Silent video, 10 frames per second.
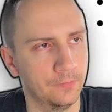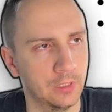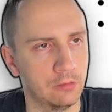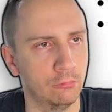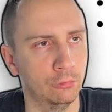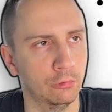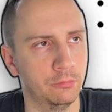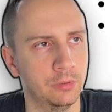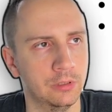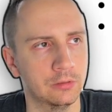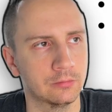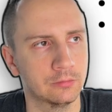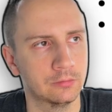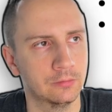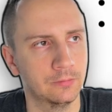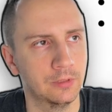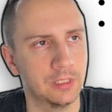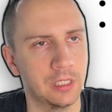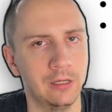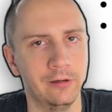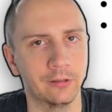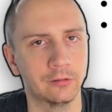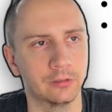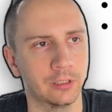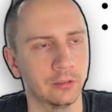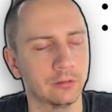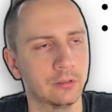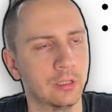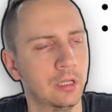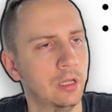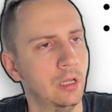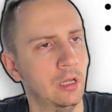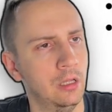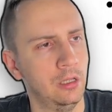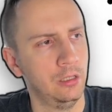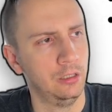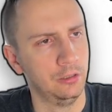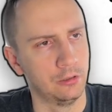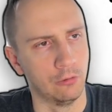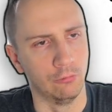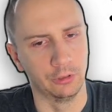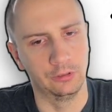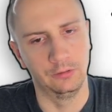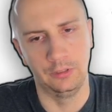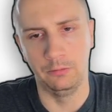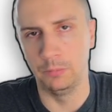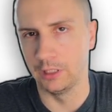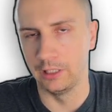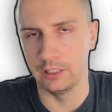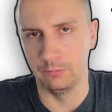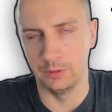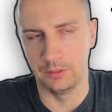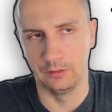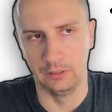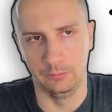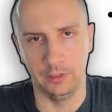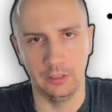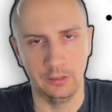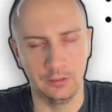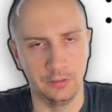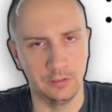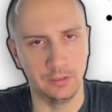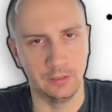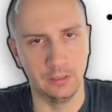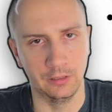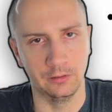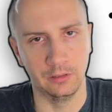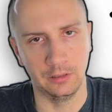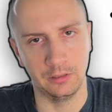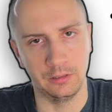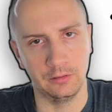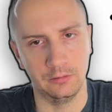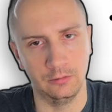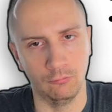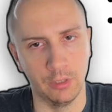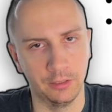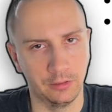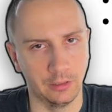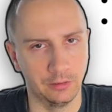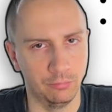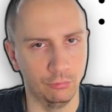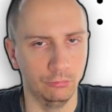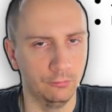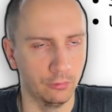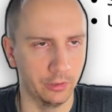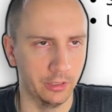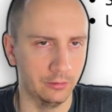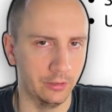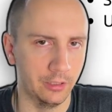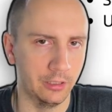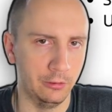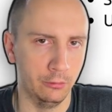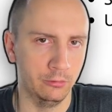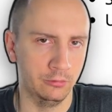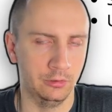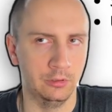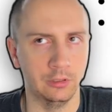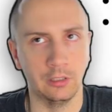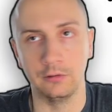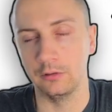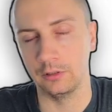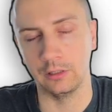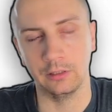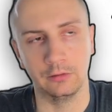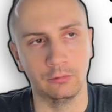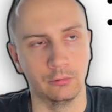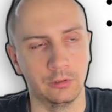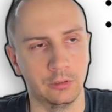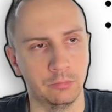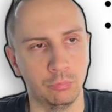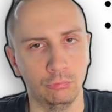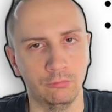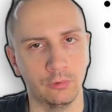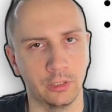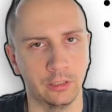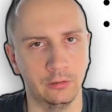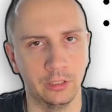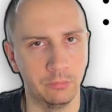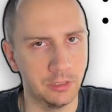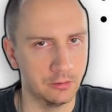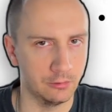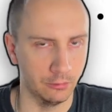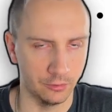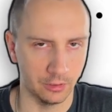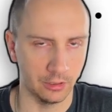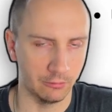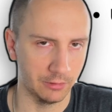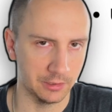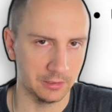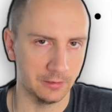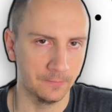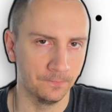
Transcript: This would not be scaling again. So what typically happens in the applications is that there is one thread pool for handling I/O and another thread pool for handling business logic requests.